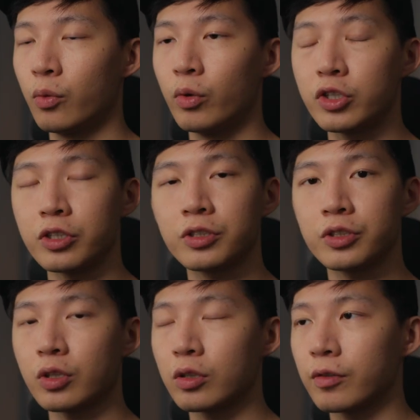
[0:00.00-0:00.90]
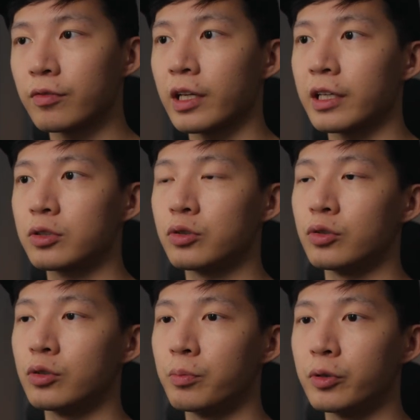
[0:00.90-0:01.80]
which is sort of like
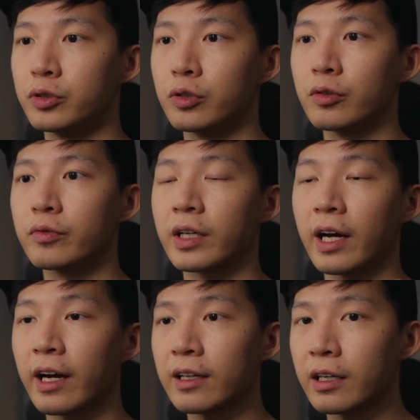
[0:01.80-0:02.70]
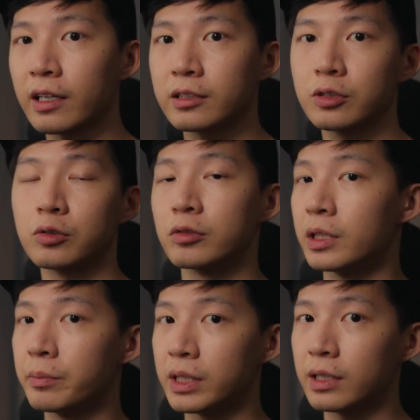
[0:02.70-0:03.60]
to preserve the highlights, to
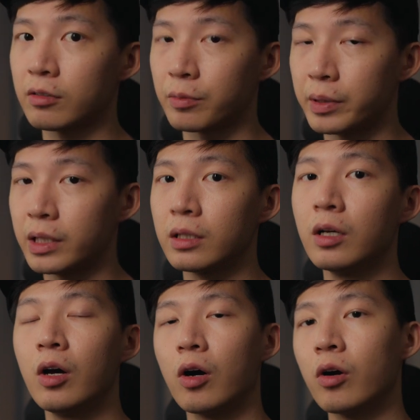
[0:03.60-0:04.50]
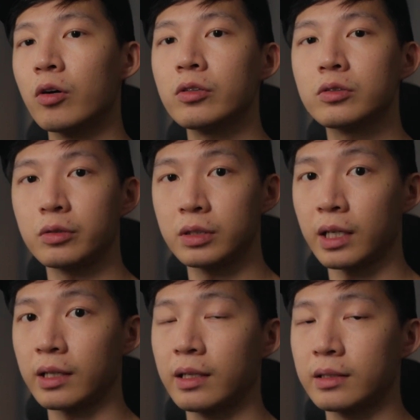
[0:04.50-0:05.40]
dim it down a bit, or to
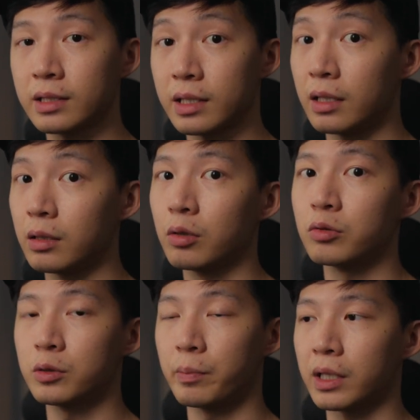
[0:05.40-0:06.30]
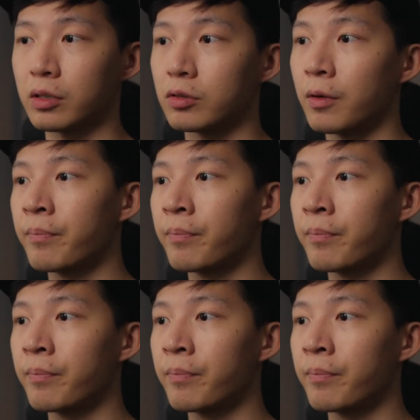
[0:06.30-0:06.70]
target skin tones better.